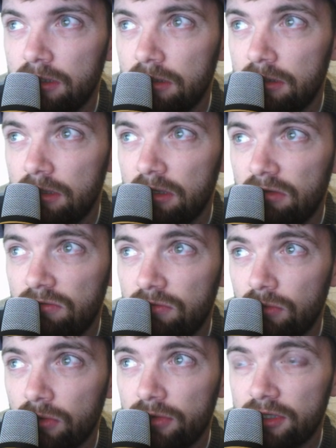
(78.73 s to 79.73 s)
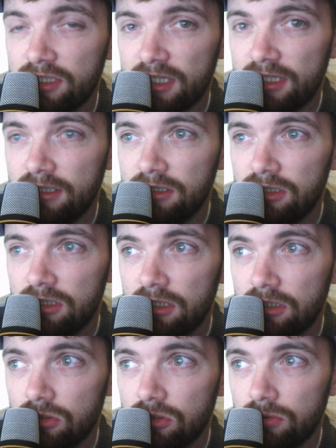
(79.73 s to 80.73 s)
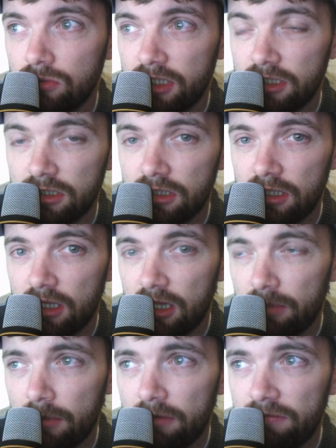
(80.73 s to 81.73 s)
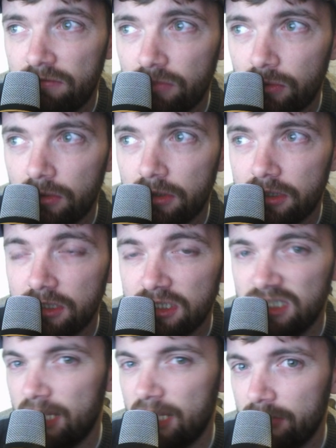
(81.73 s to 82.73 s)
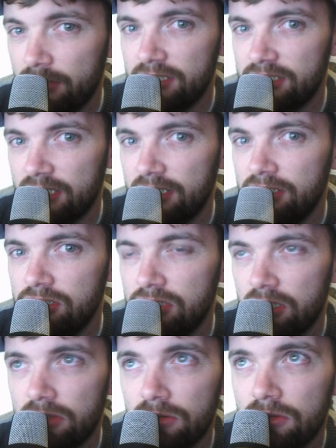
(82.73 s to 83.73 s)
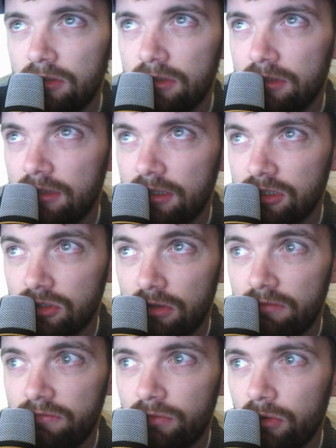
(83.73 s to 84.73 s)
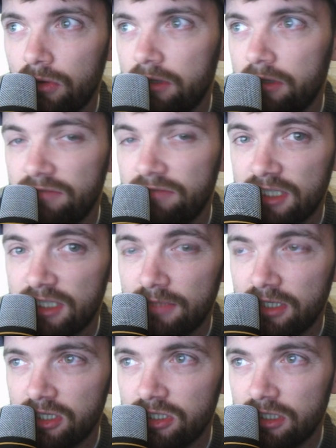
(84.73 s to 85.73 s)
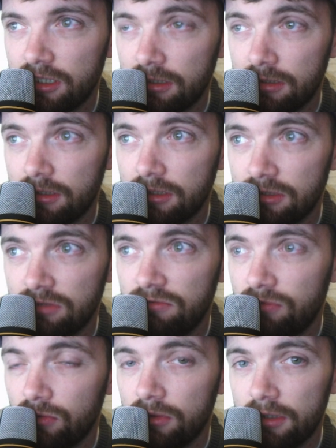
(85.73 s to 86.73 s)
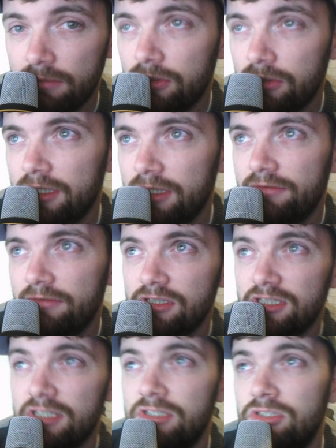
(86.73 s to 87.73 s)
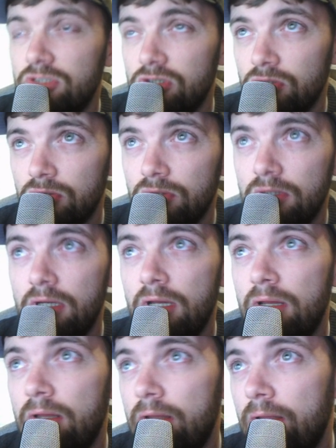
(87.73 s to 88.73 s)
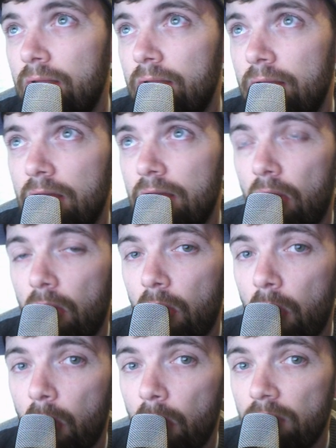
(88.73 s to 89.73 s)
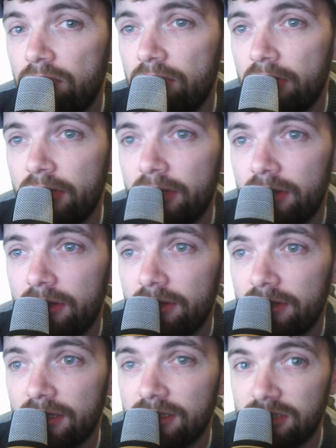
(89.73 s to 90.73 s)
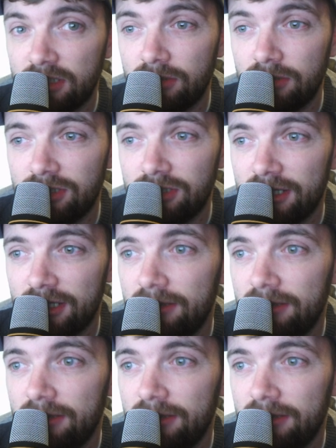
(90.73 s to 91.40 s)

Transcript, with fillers: these four designs that sold yesterday, they were four separate designs. They're not. That's not four of the same T-shirt. It's four completely different designs. So hopefully that's a good sign.